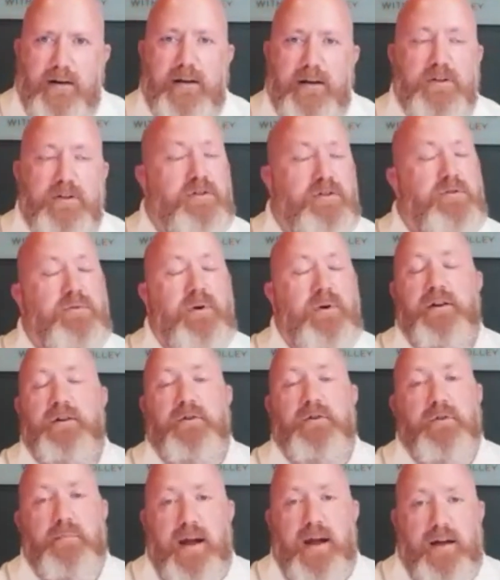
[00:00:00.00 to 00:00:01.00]
And just so I can
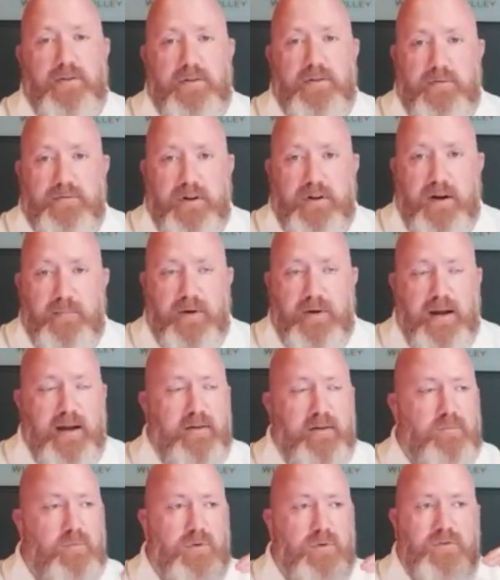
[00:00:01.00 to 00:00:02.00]
do the math off the top of my
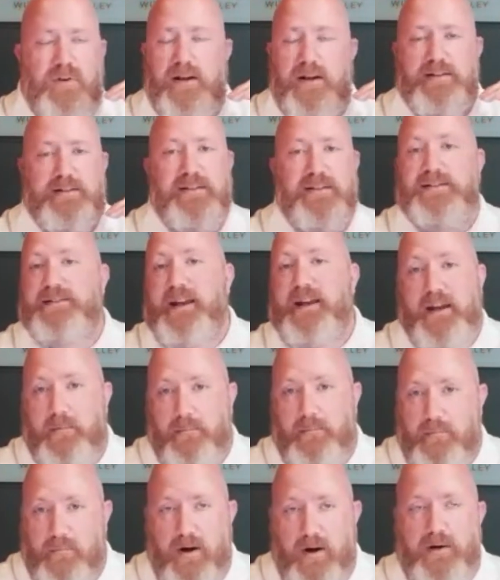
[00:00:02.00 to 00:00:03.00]
head, we'll say it's the same,
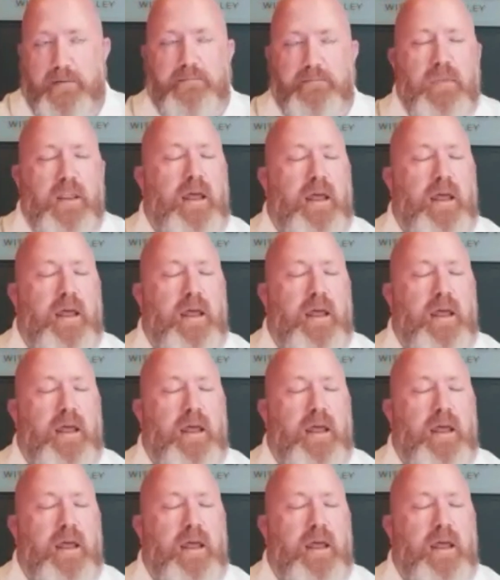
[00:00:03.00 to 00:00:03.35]
right?